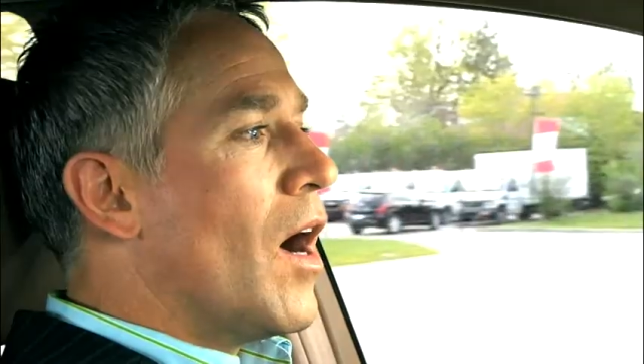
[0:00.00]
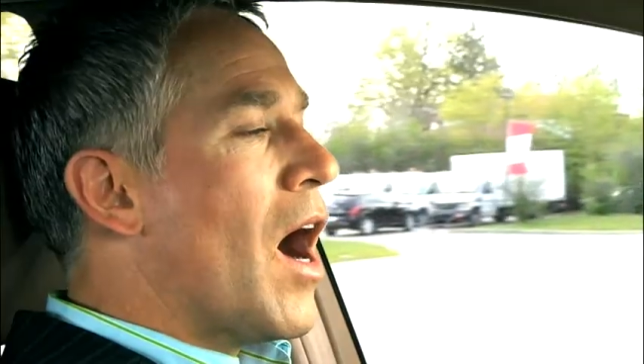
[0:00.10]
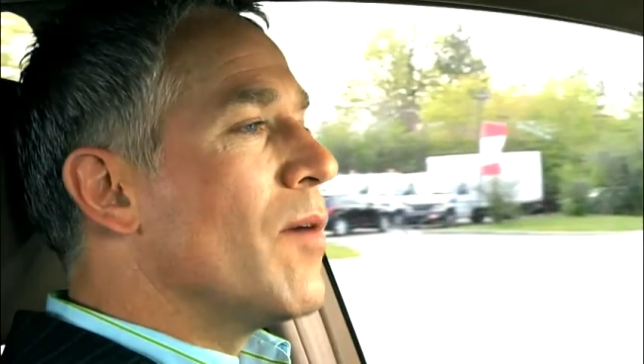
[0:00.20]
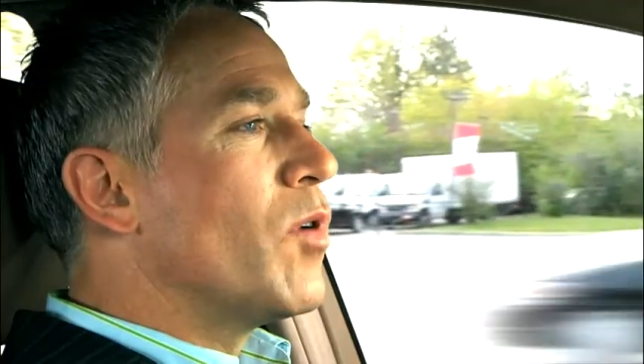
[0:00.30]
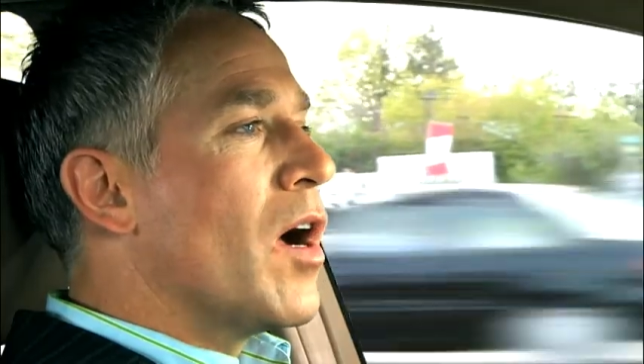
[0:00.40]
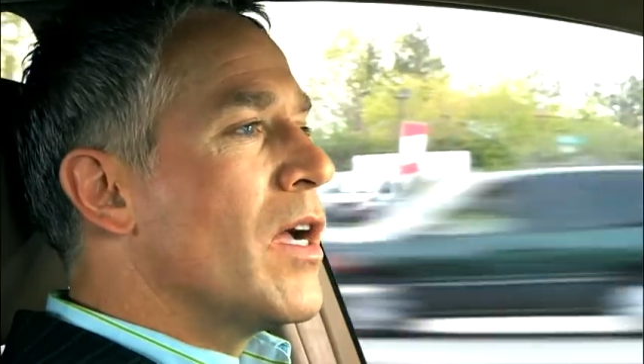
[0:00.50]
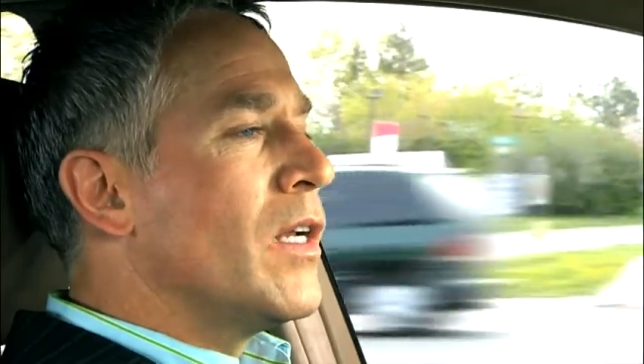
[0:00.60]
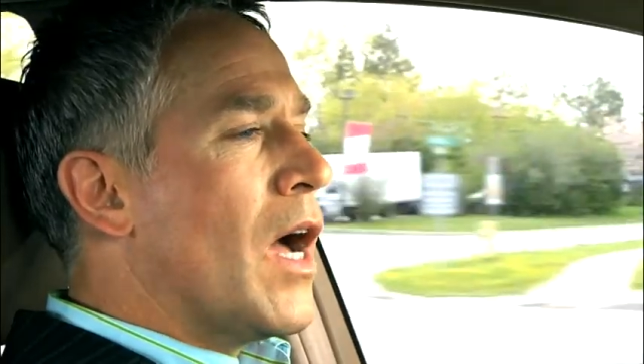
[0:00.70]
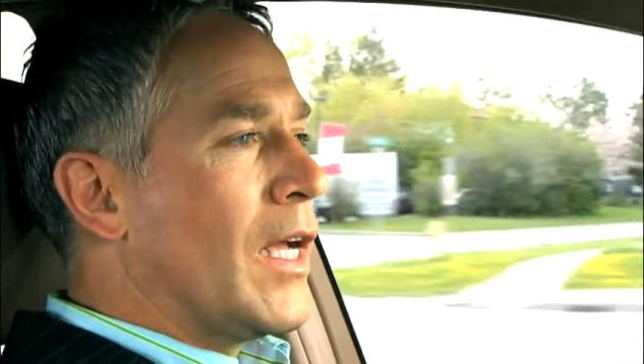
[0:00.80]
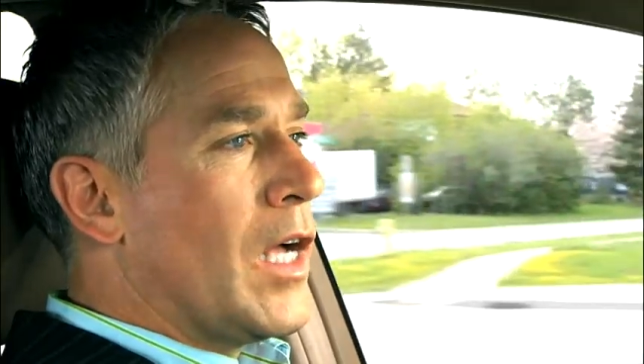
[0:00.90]
Hi,
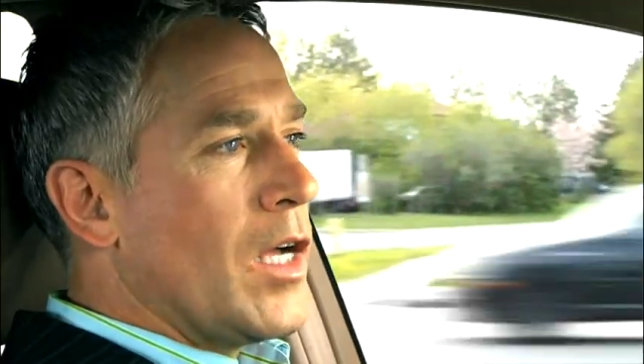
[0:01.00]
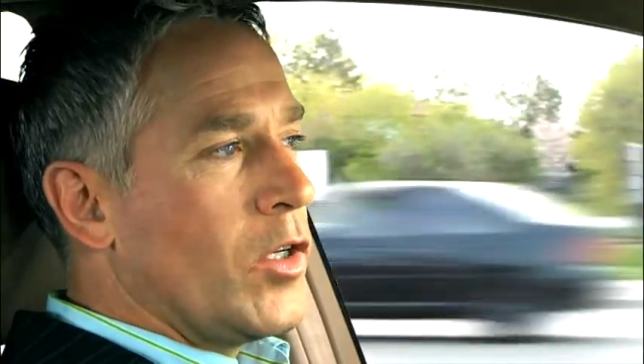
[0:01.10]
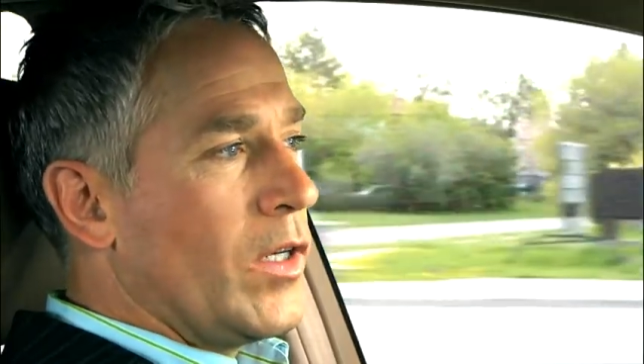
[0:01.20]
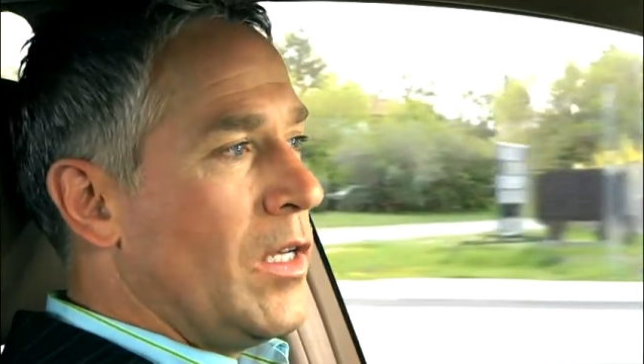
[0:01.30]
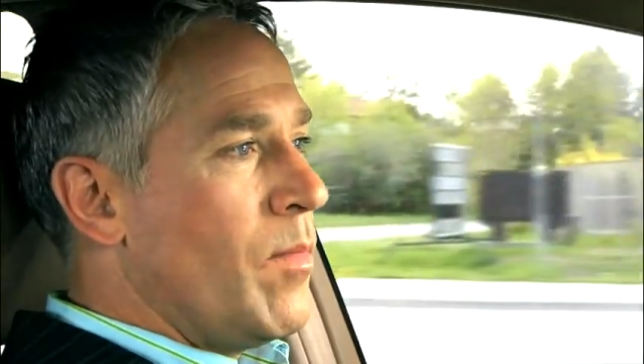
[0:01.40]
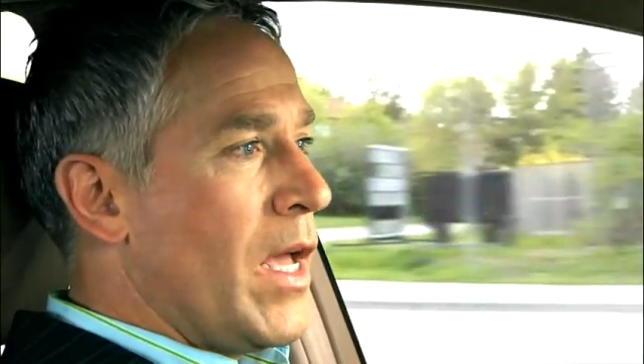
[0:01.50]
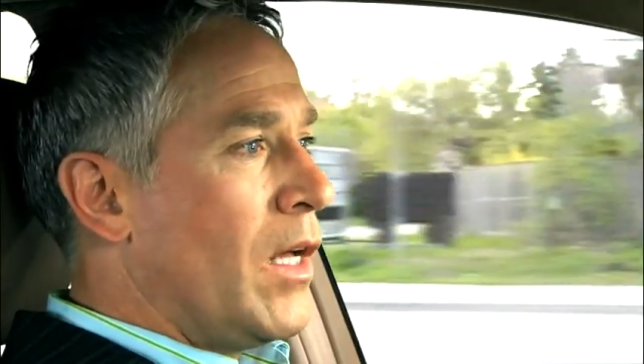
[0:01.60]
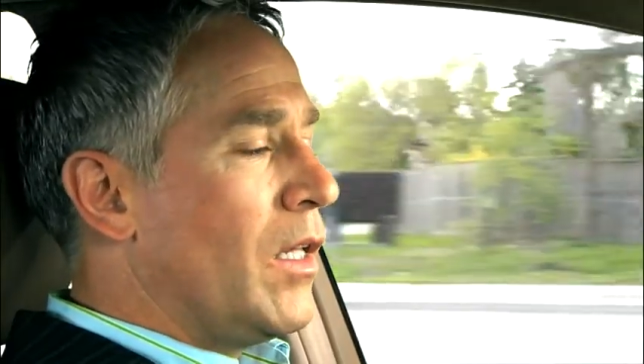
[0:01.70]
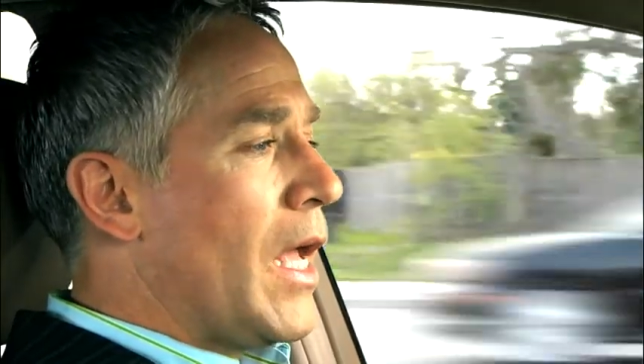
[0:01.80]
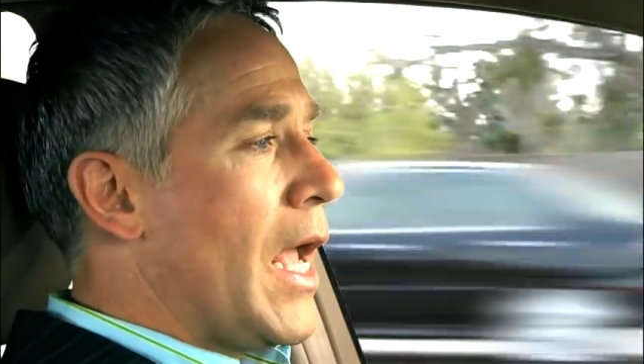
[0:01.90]
Brian. I got your
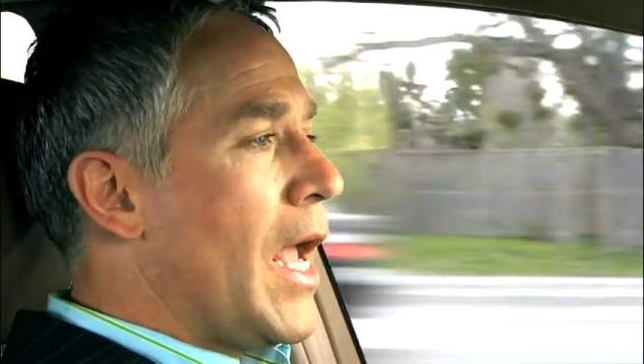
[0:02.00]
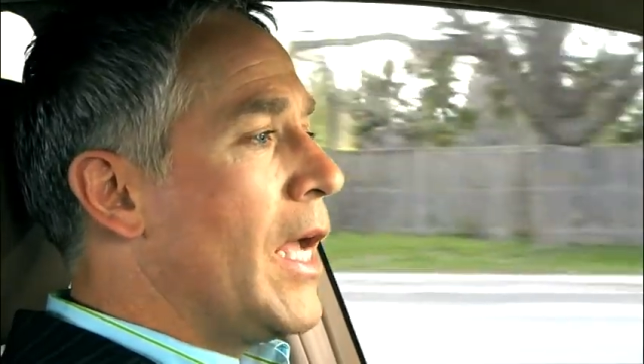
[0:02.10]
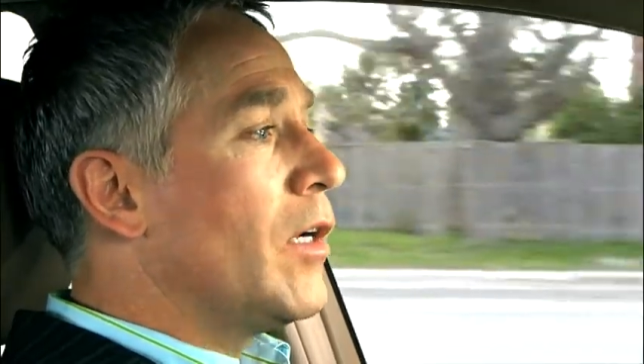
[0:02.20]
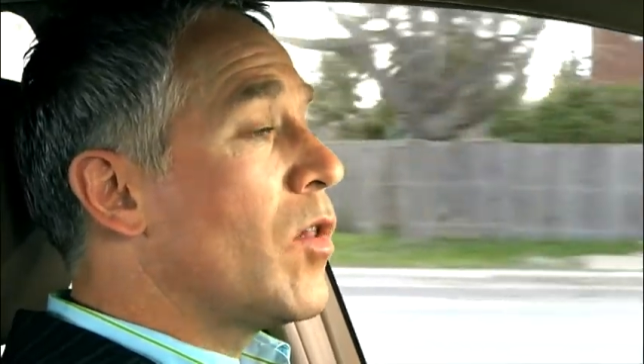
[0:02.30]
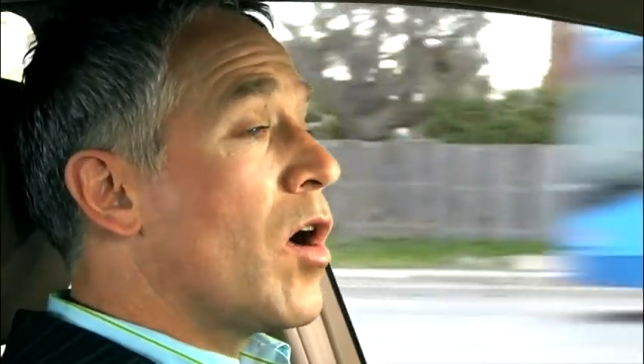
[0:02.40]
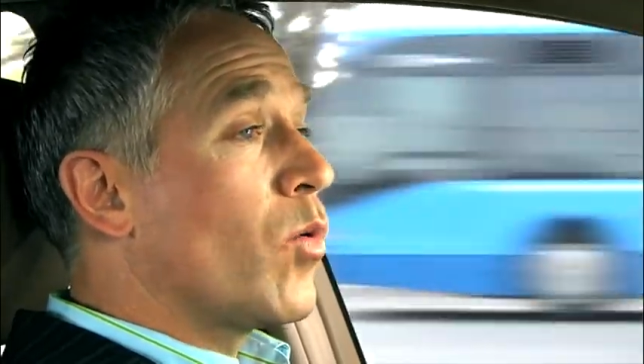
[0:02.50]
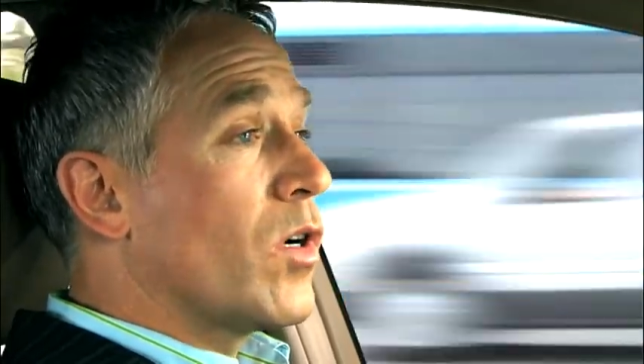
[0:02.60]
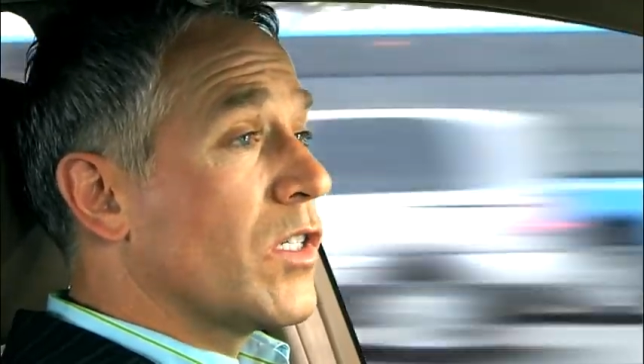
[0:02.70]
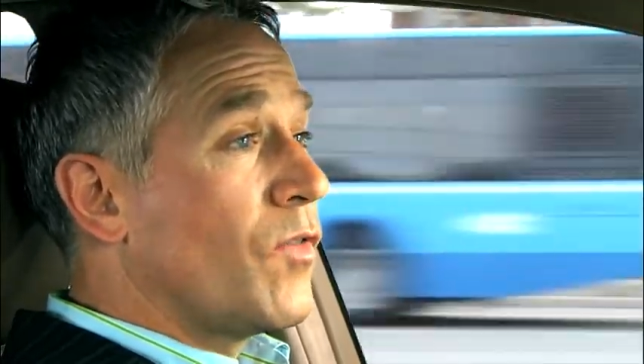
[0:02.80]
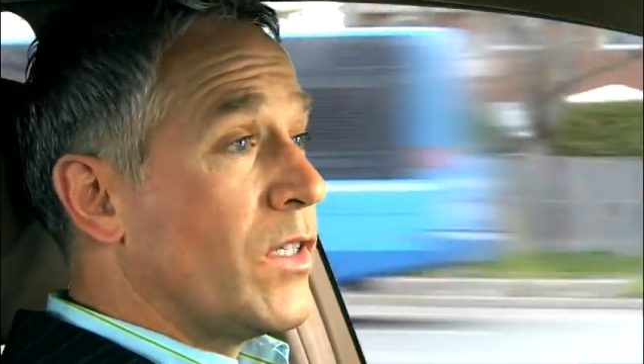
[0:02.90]
email. eight o'clock
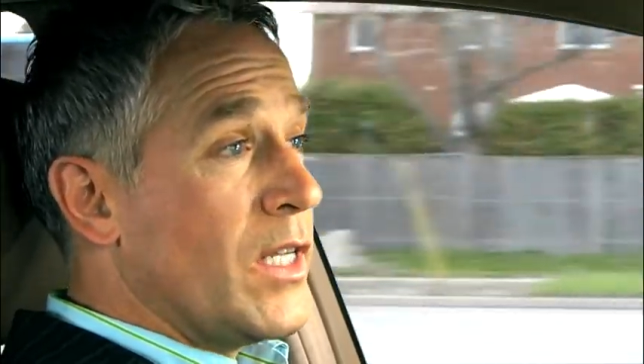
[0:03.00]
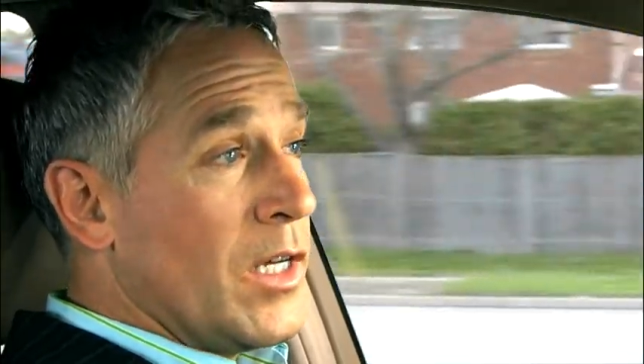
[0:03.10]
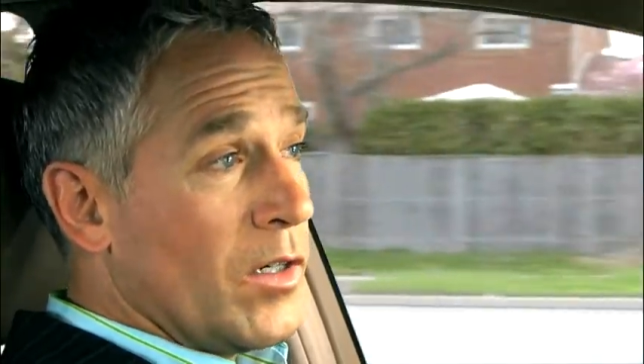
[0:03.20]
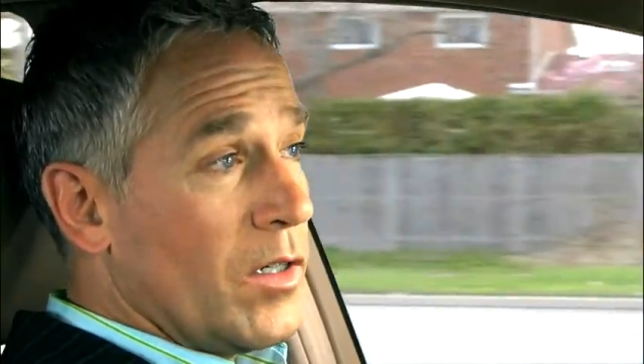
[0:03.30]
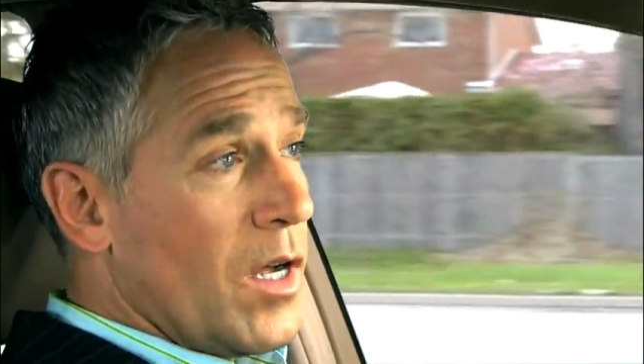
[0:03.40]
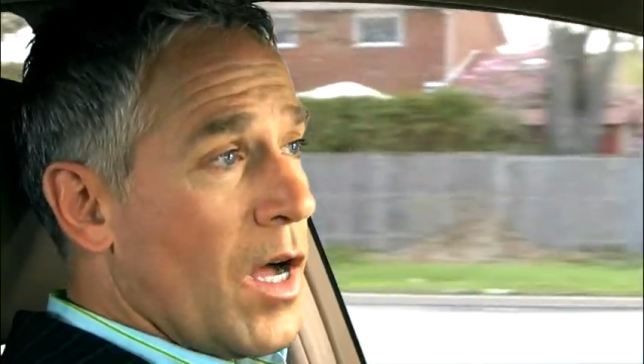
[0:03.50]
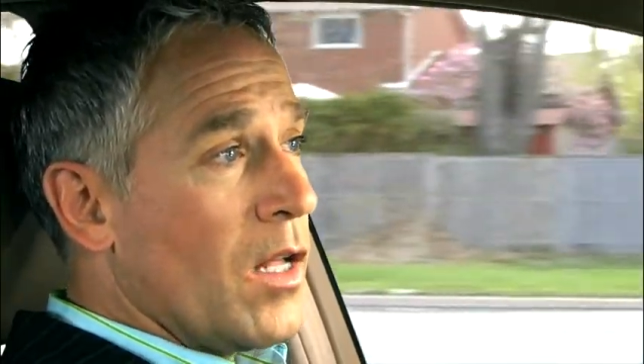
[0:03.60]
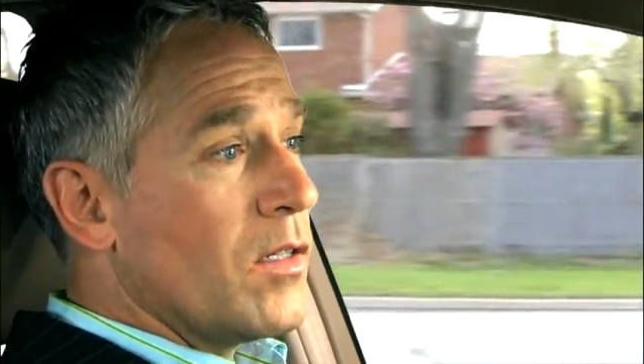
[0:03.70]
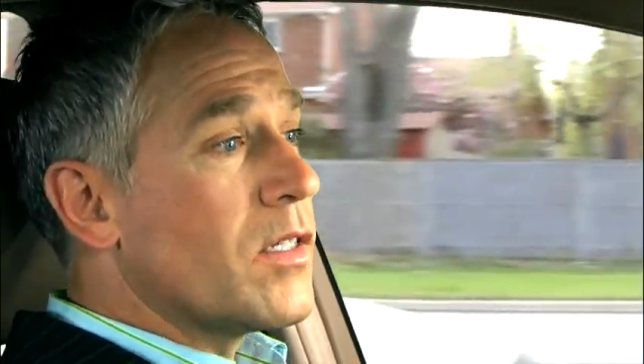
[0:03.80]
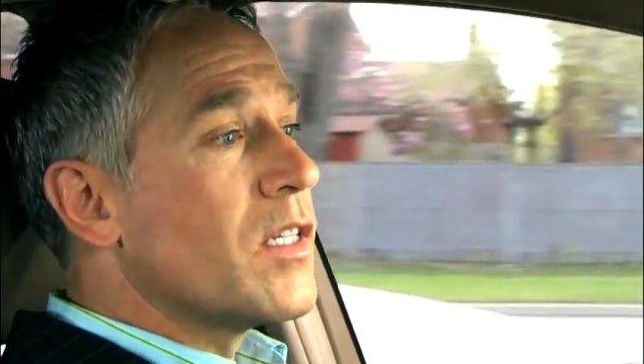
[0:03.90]
works for dinner.
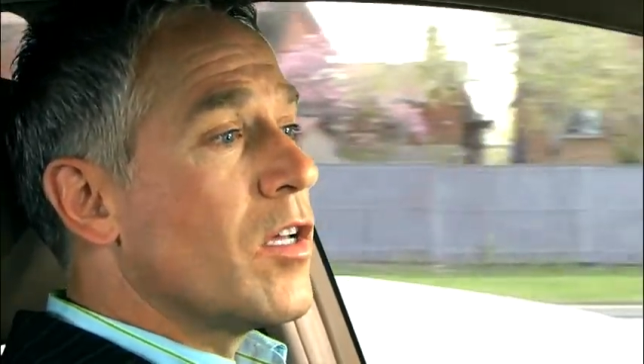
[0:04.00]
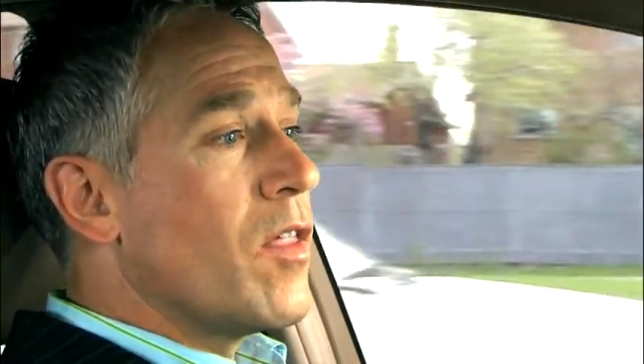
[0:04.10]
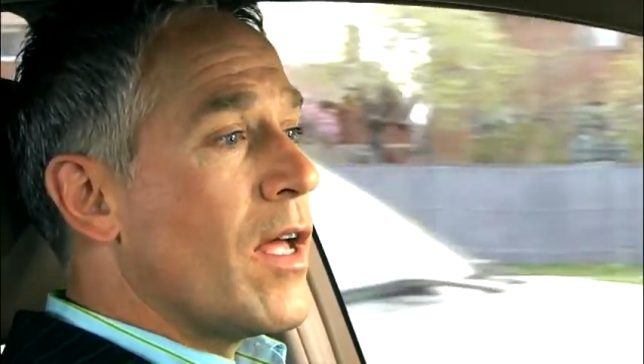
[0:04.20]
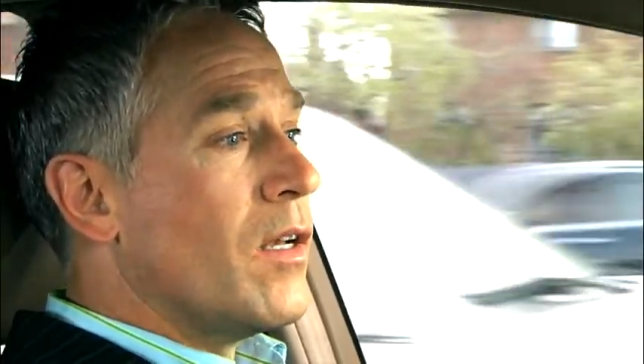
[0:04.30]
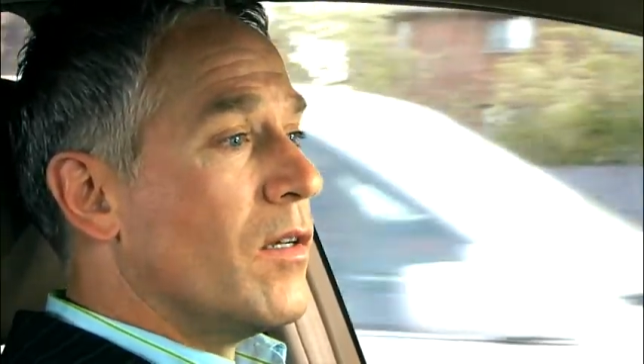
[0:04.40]
I'll see you then.